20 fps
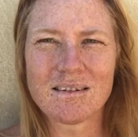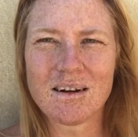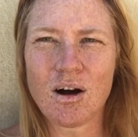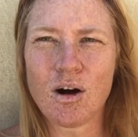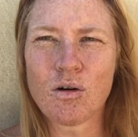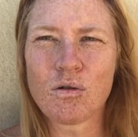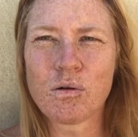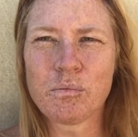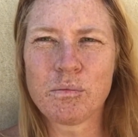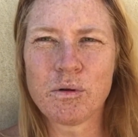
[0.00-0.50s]

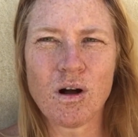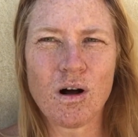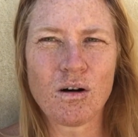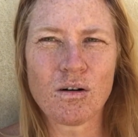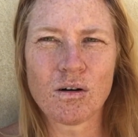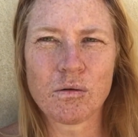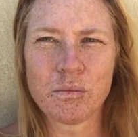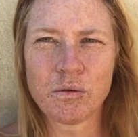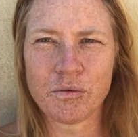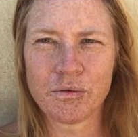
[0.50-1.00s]

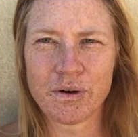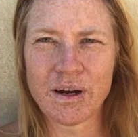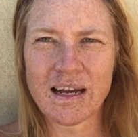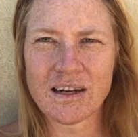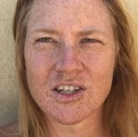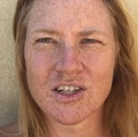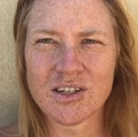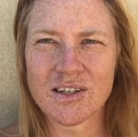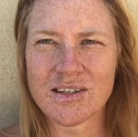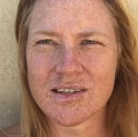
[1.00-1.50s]
horrible
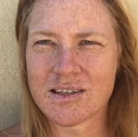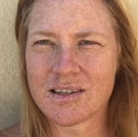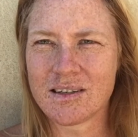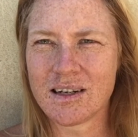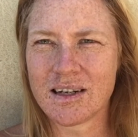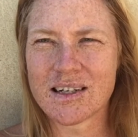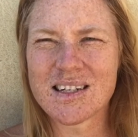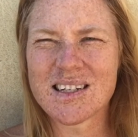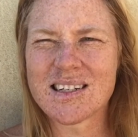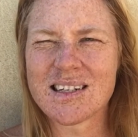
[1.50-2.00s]
reactions,
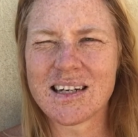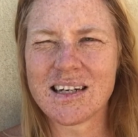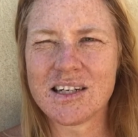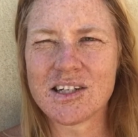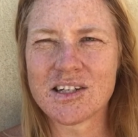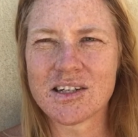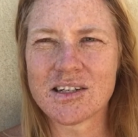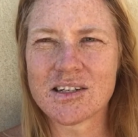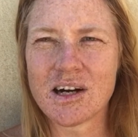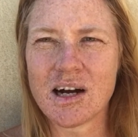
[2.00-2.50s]
like
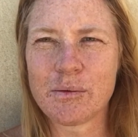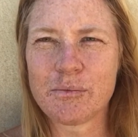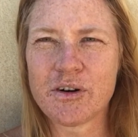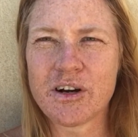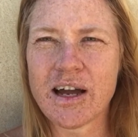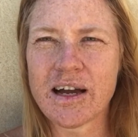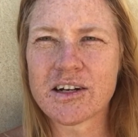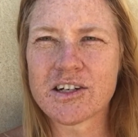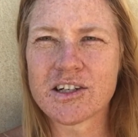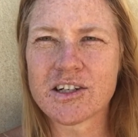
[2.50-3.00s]
seizure type
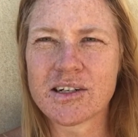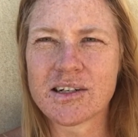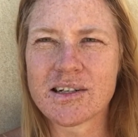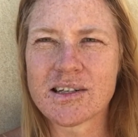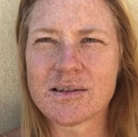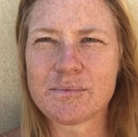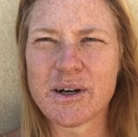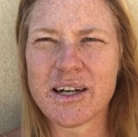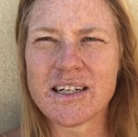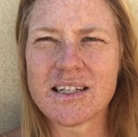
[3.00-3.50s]

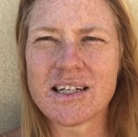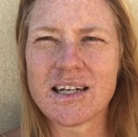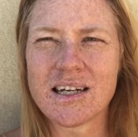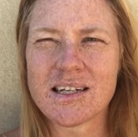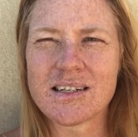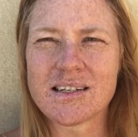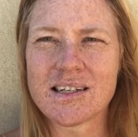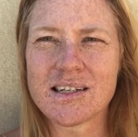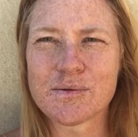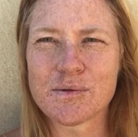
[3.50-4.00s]
reactions. My
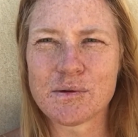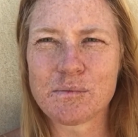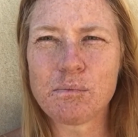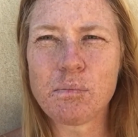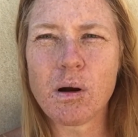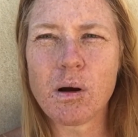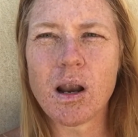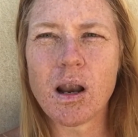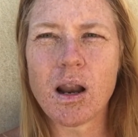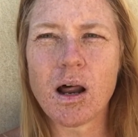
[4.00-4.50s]
intestines would
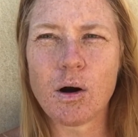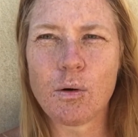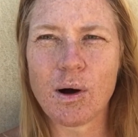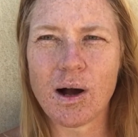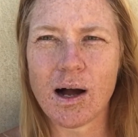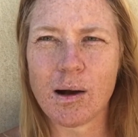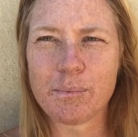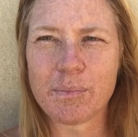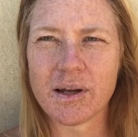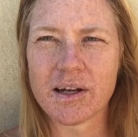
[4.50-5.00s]
blow
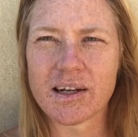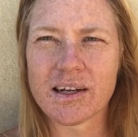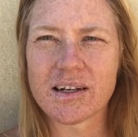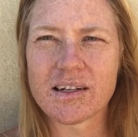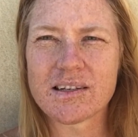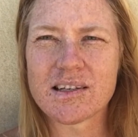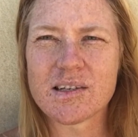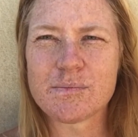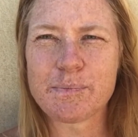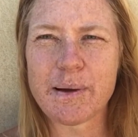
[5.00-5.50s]
up, like
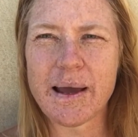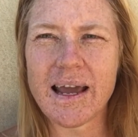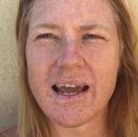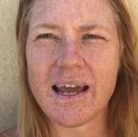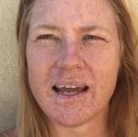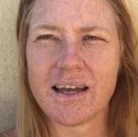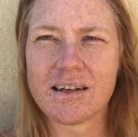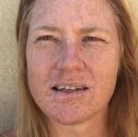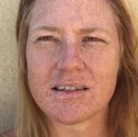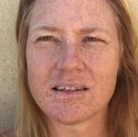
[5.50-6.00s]

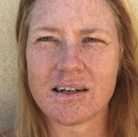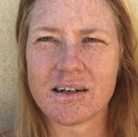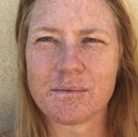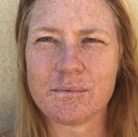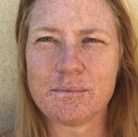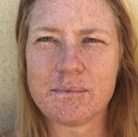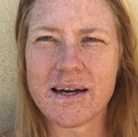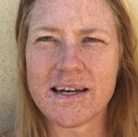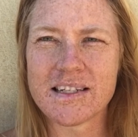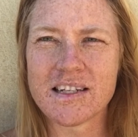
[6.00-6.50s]
expand like a
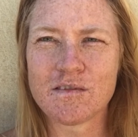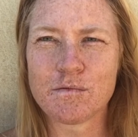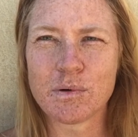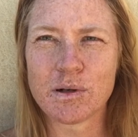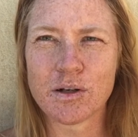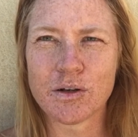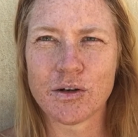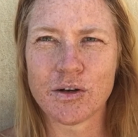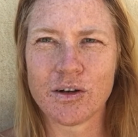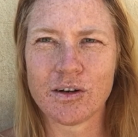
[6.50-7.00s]
massive
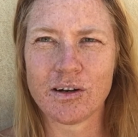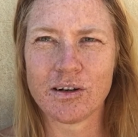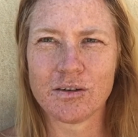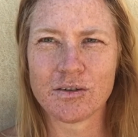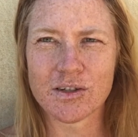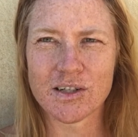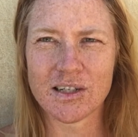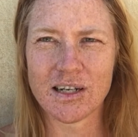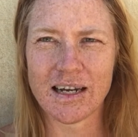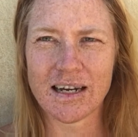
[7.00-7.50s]
balloon. I
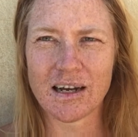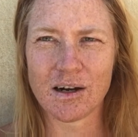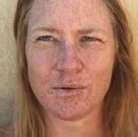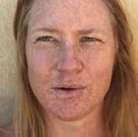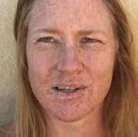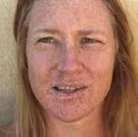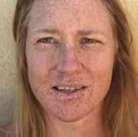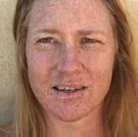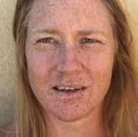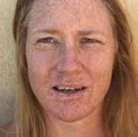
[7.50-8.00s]
looked like I
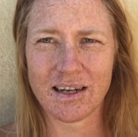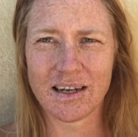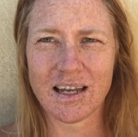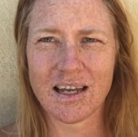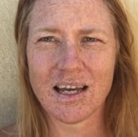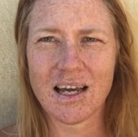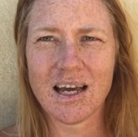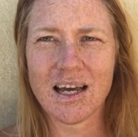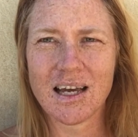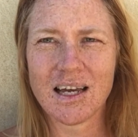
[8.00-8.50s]
was like
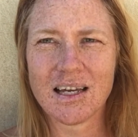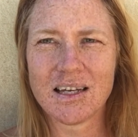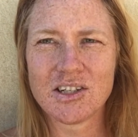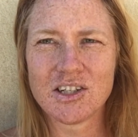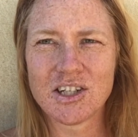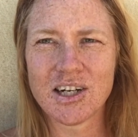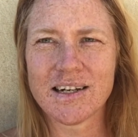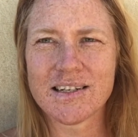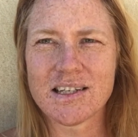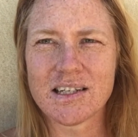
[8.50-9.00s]

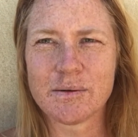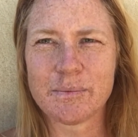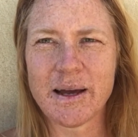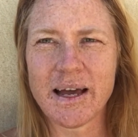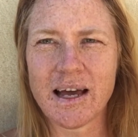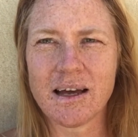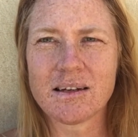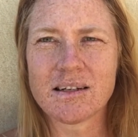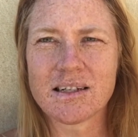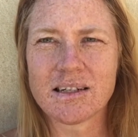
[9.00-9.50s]
just
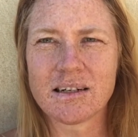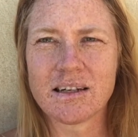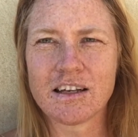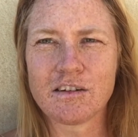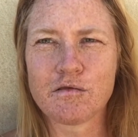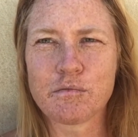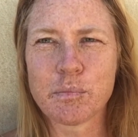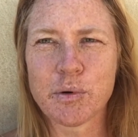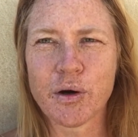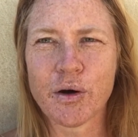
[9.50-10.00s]
about to
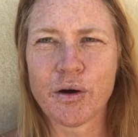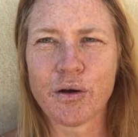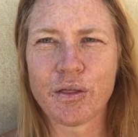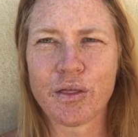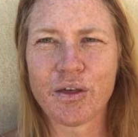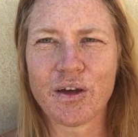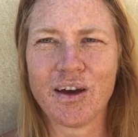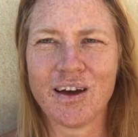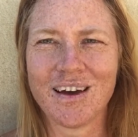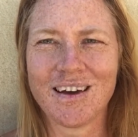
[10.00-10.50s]
give
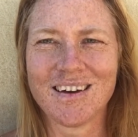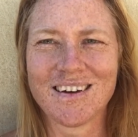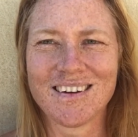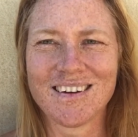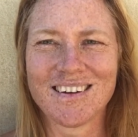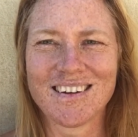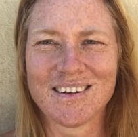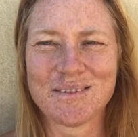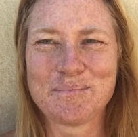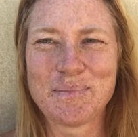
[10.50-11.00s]
birth.
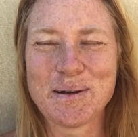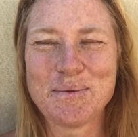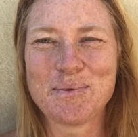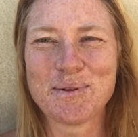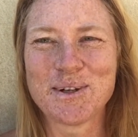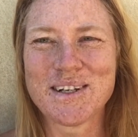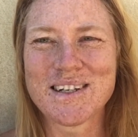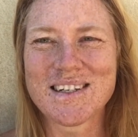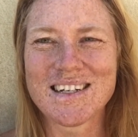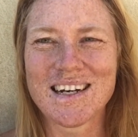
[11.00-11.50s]
People used